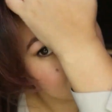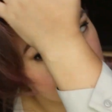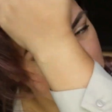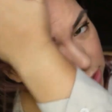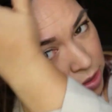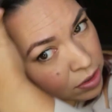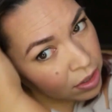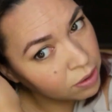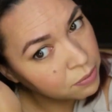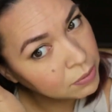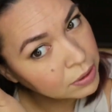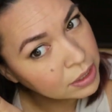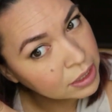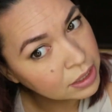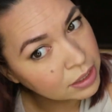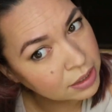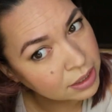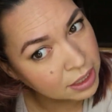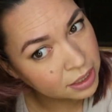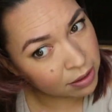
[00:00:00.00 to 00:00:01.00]
So that way I
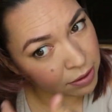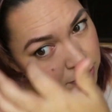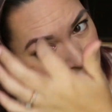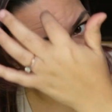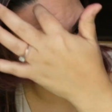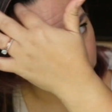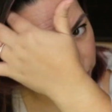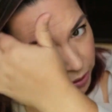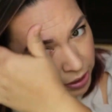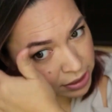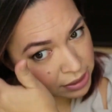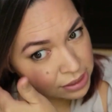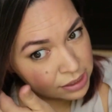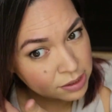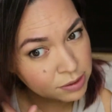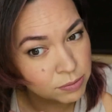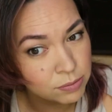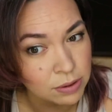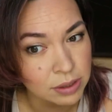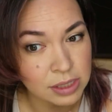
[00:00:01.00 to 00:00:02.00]
can let it
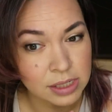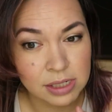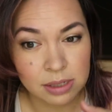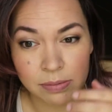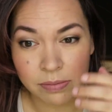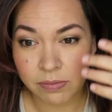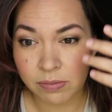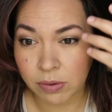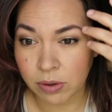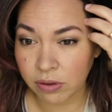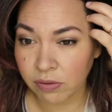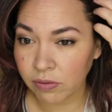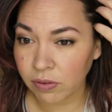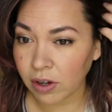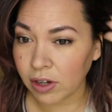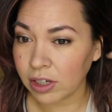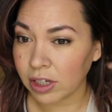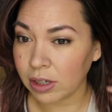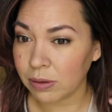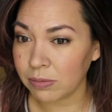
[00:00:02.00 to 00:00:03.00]
rest with some more
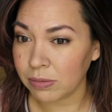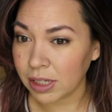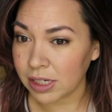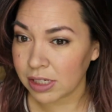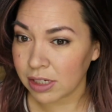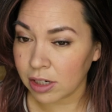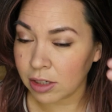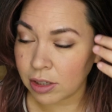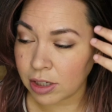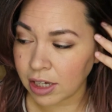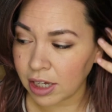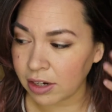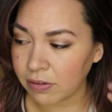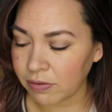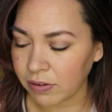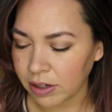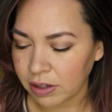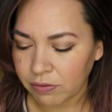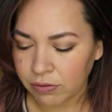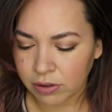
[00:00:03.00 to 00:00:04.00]
volume. That's gonna look kind of
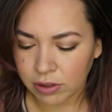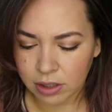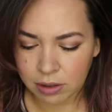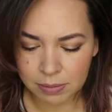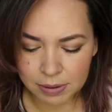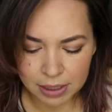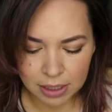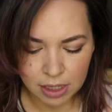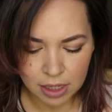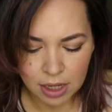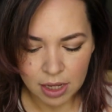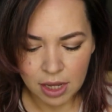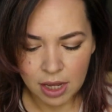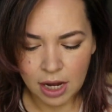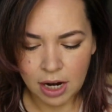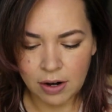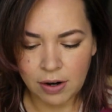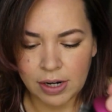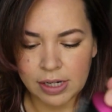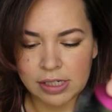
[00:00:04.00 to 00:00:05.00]
funny for a little bit.
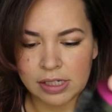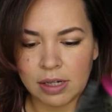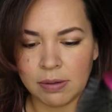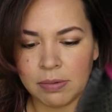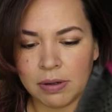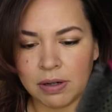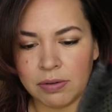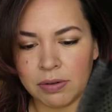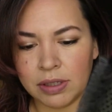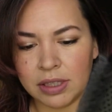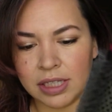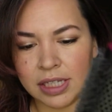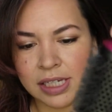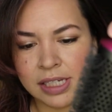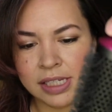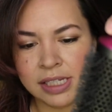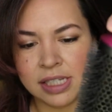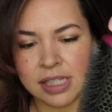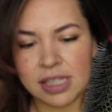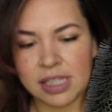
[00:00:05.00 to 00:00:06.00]
All right, so I'm gonna
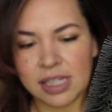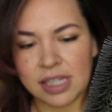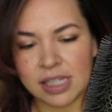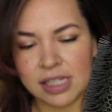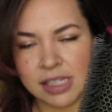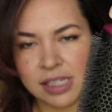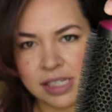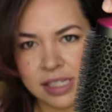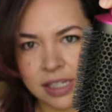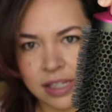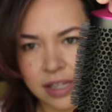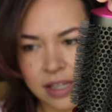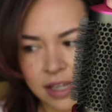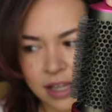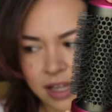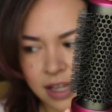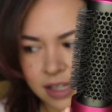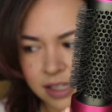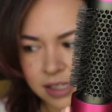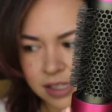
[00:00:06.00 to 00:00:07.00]
release this.
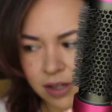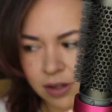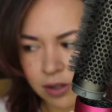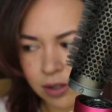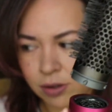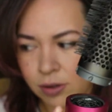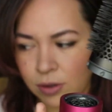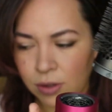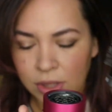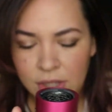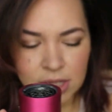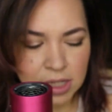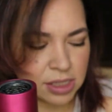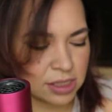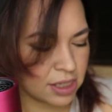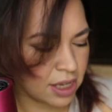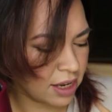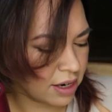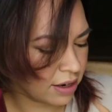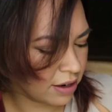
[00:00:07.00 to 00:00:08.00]
So the cool thing is
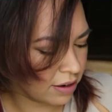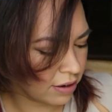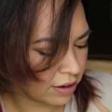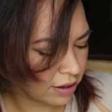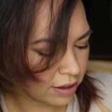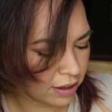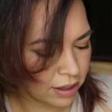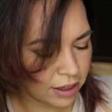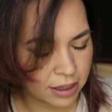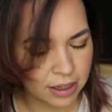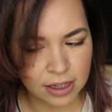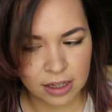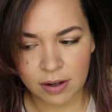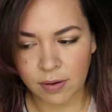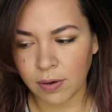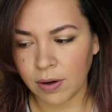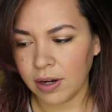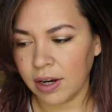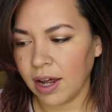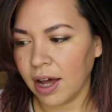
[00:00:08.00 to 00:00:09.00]
that it can go
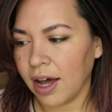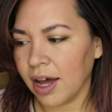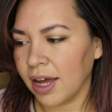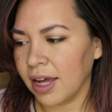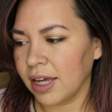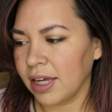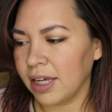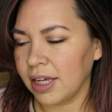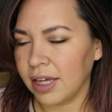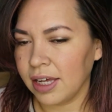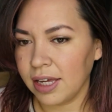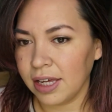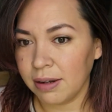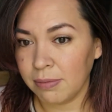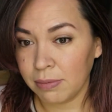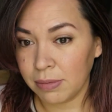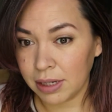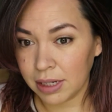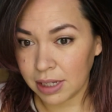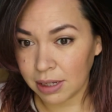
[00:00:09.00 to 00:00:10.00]
on high heat,
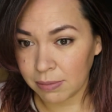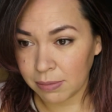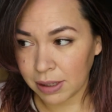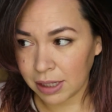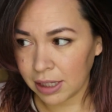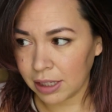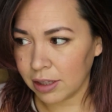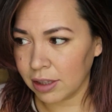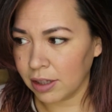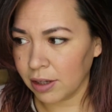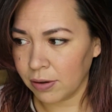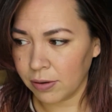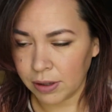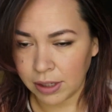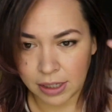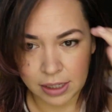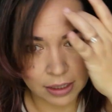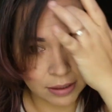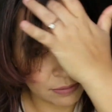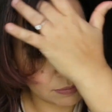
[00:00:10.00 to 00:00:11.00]
medium heat, low
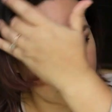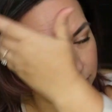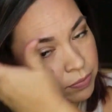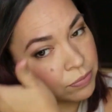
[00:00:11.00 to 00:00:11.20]
heat.